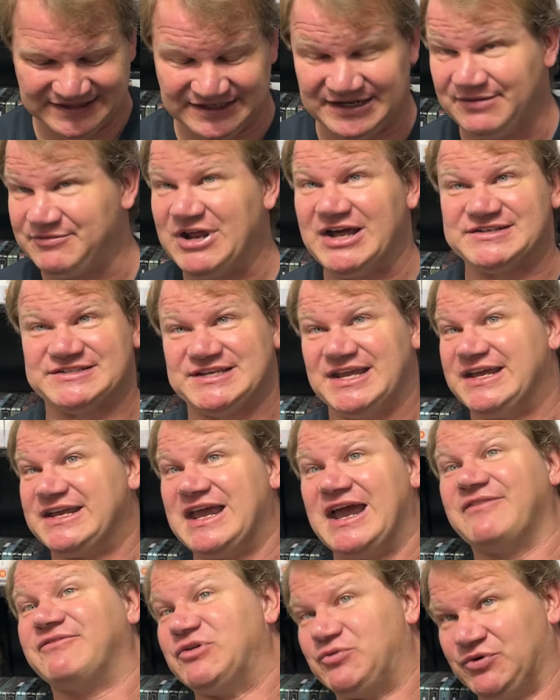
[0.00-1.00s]
And I'm not
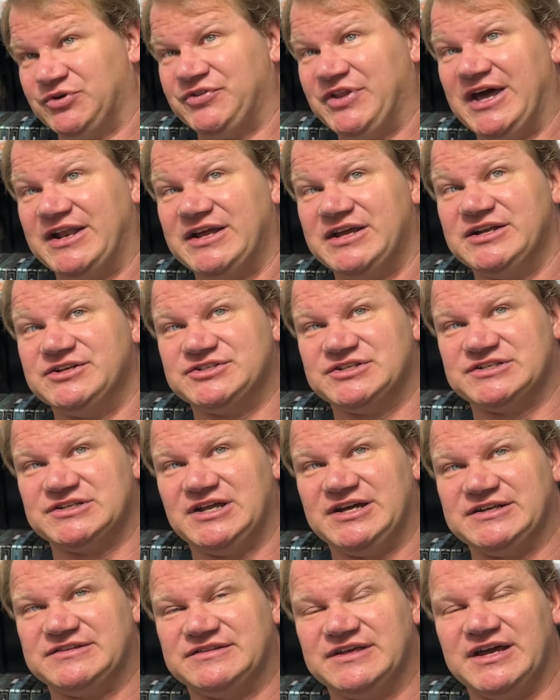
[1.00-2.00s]
saying everyone that age is
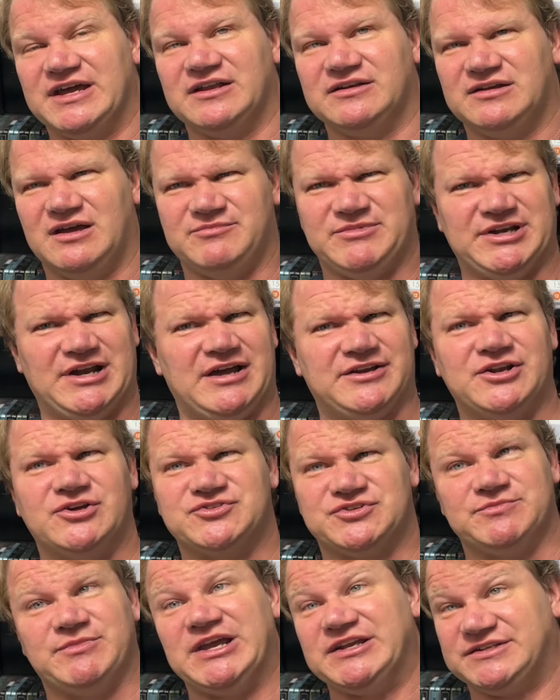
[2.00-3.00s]
like that. I mean, I know
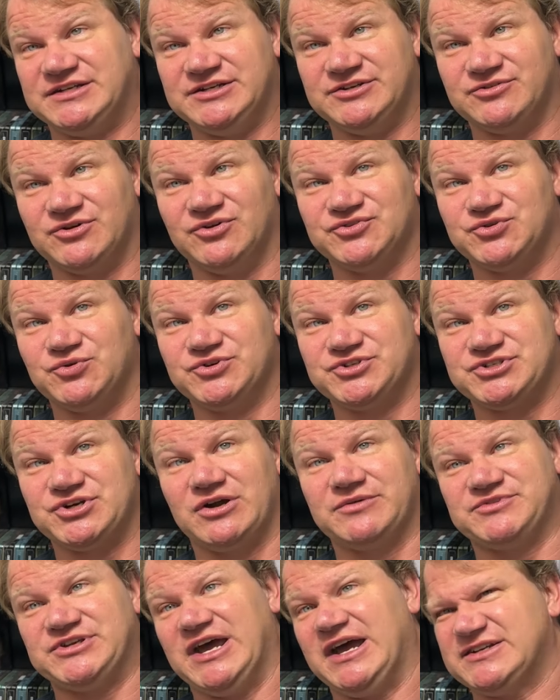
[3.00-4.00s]
some 18-year-olds who are
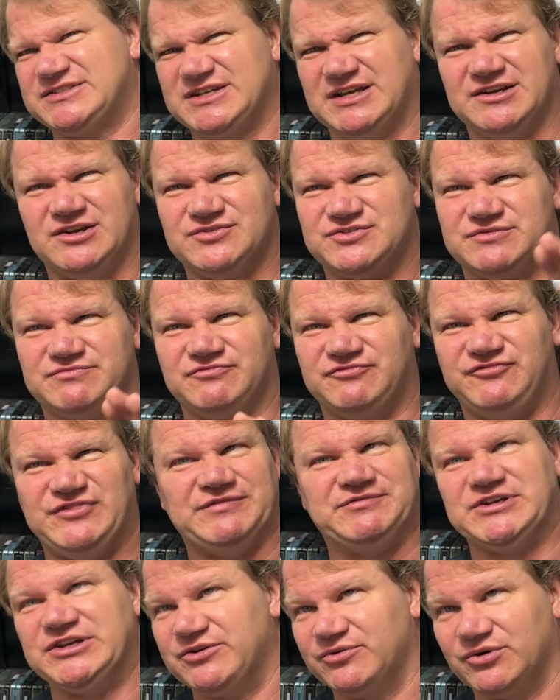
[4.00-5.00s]
sharp tacks. I know some
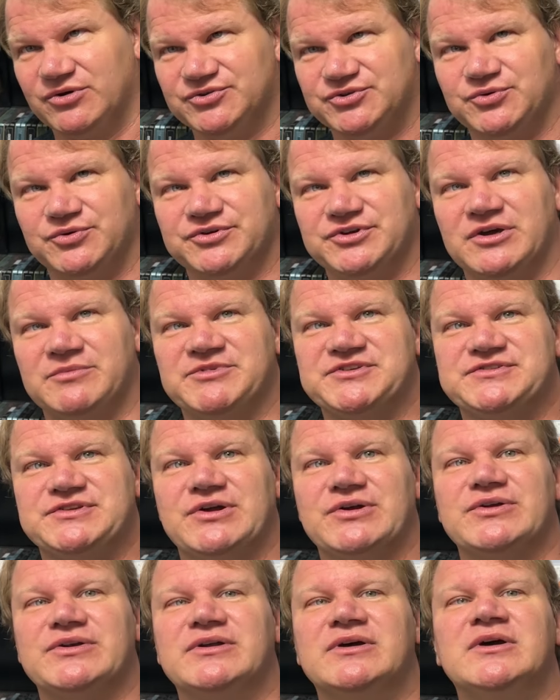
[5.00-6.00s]
50-year-olds who are dumb as
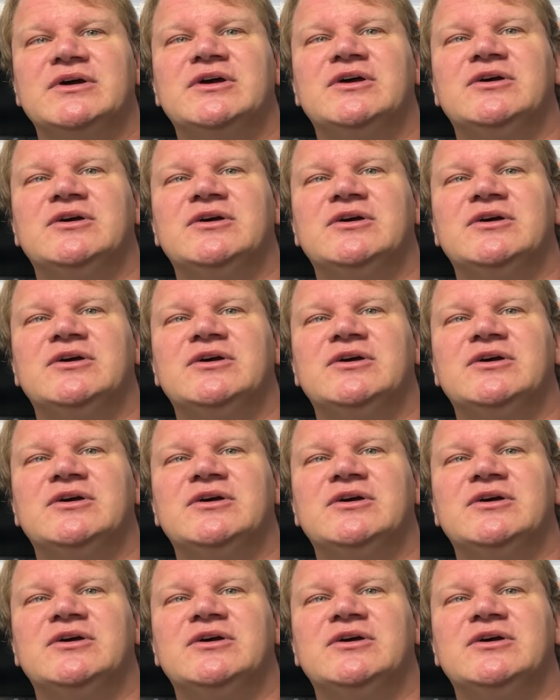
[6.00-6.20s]
dirt.